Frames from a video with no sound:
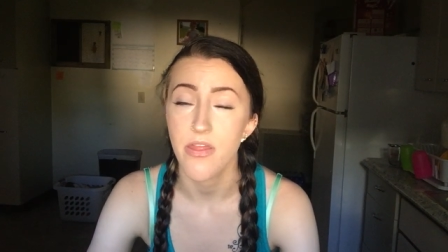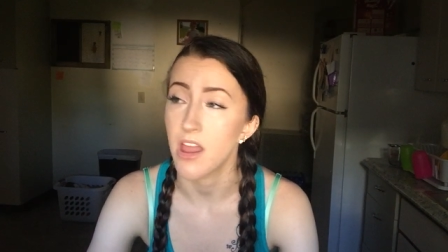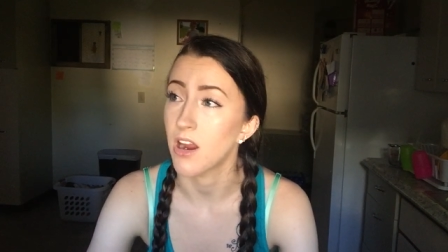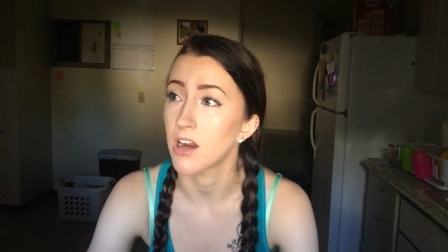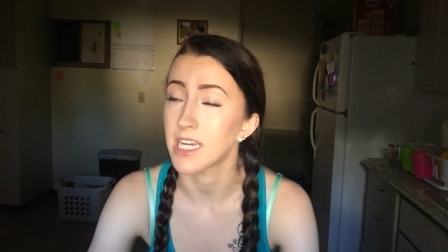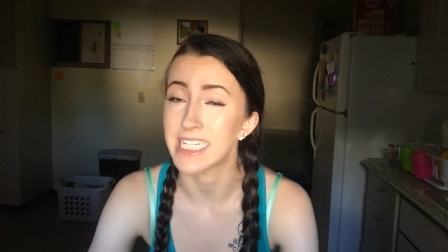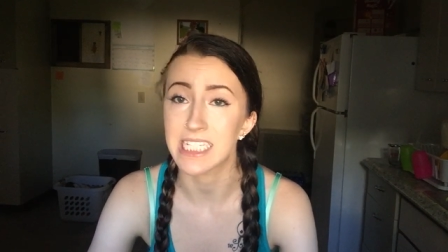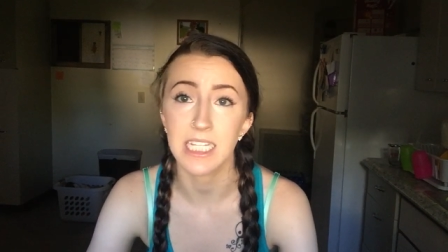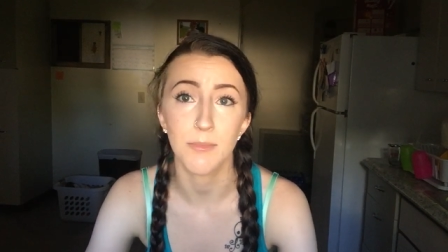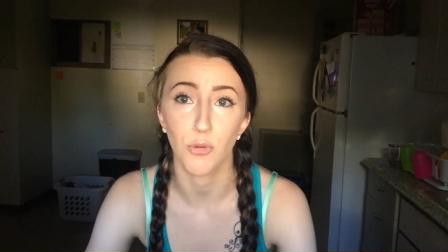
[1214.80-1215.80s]
They are
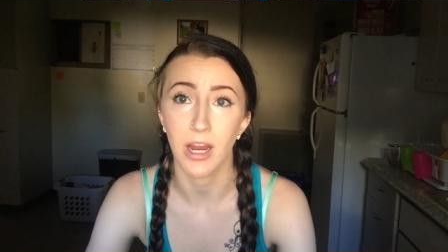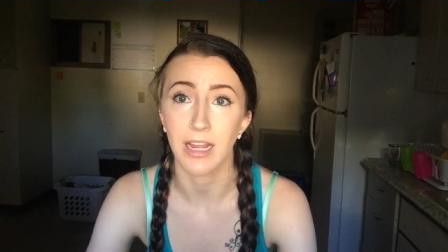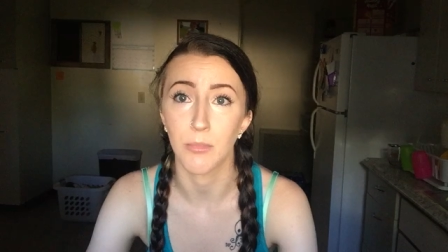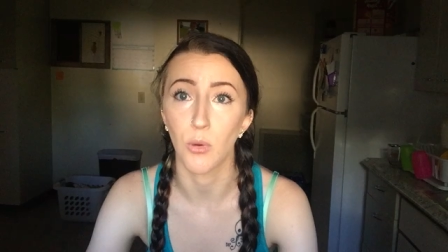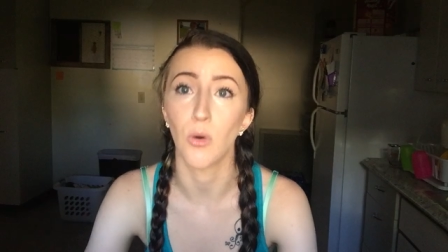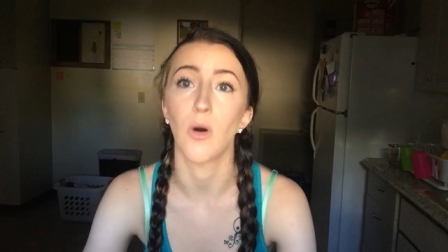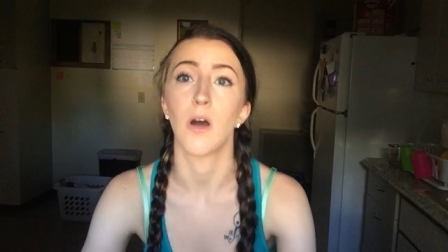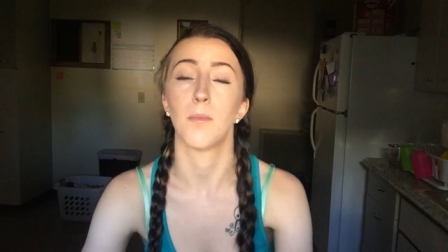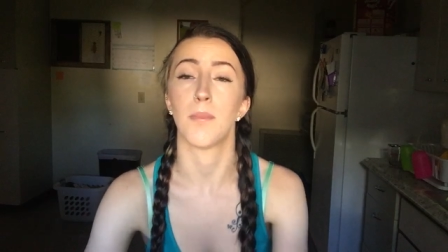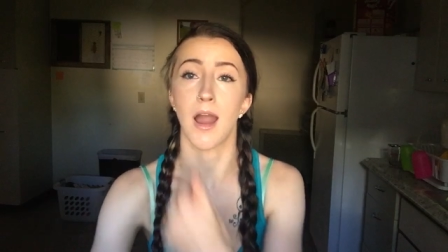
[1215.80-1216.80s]
easily breakable.
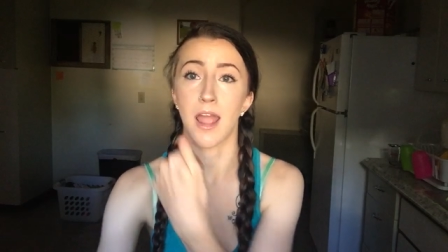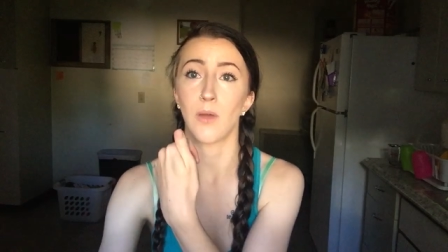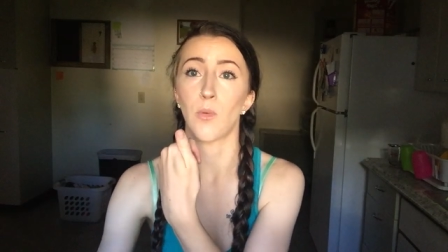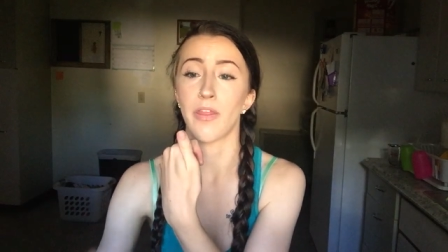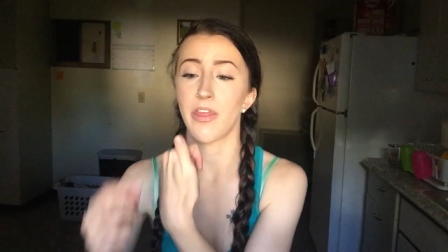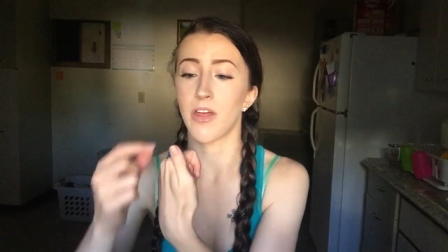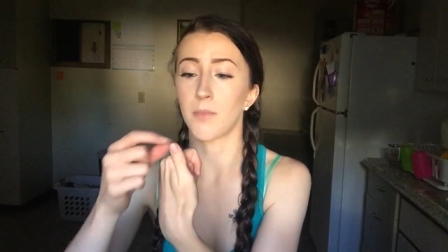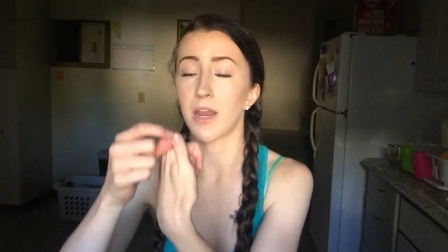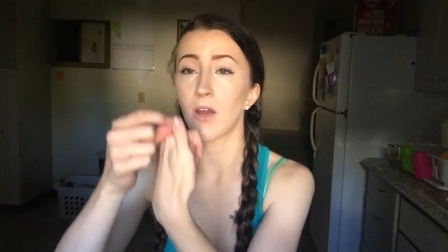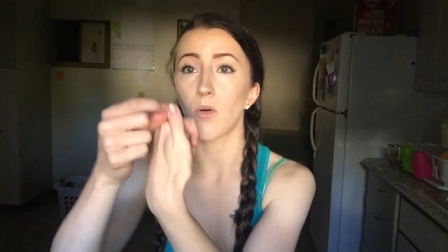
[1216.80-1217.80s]
My one
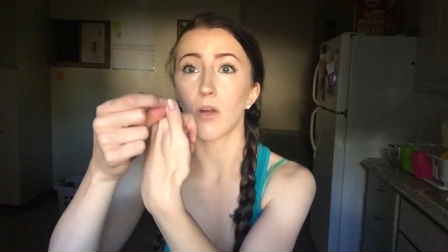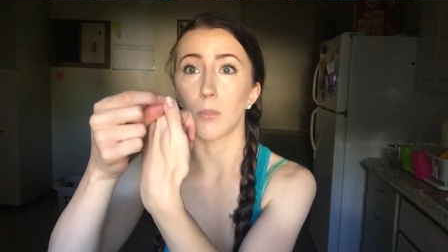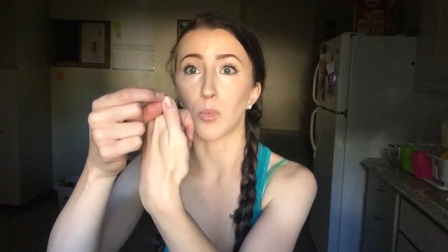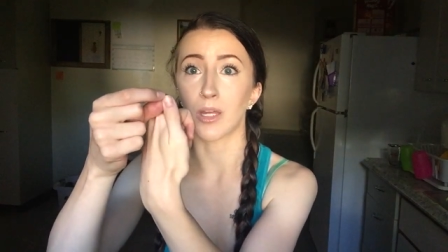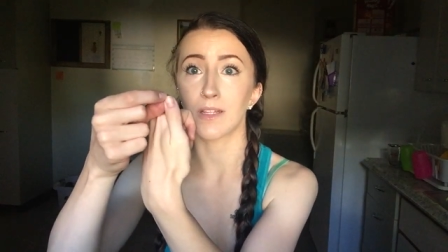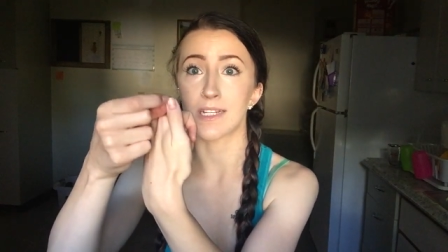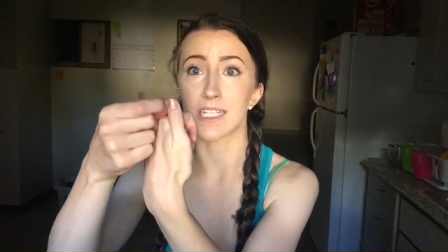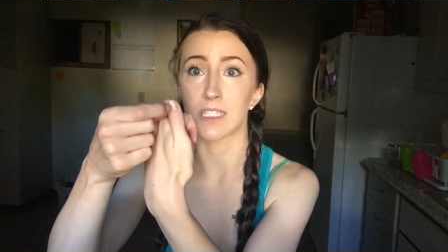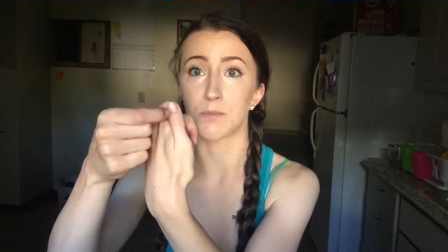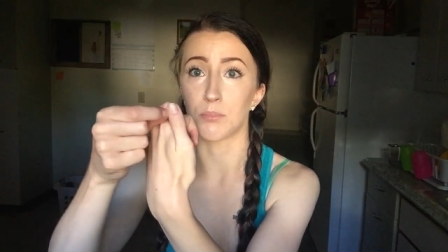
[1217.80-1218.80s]
thumbnail completely
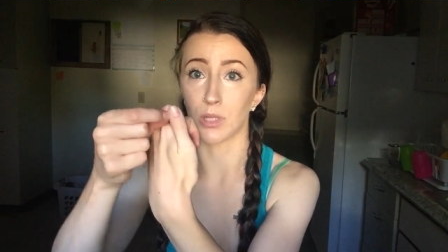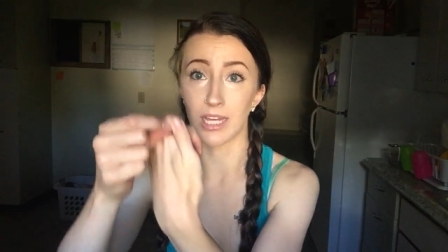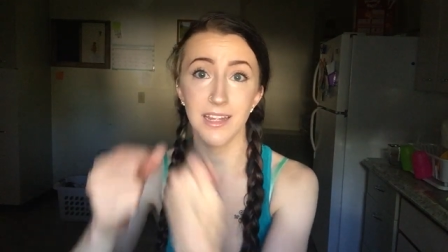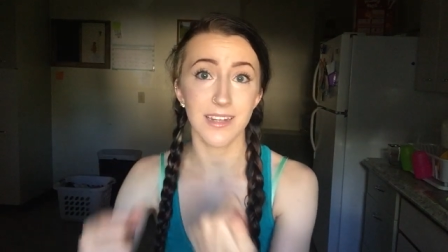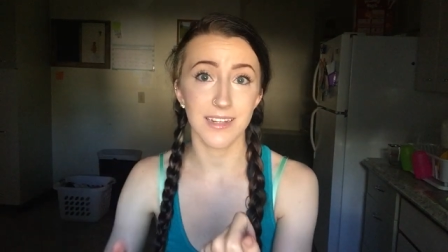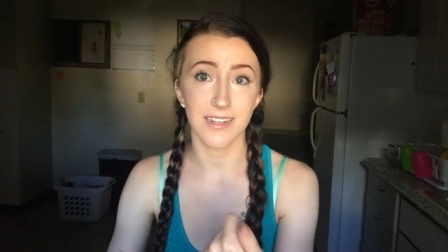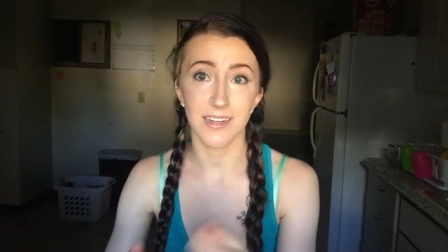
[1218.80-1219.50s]
split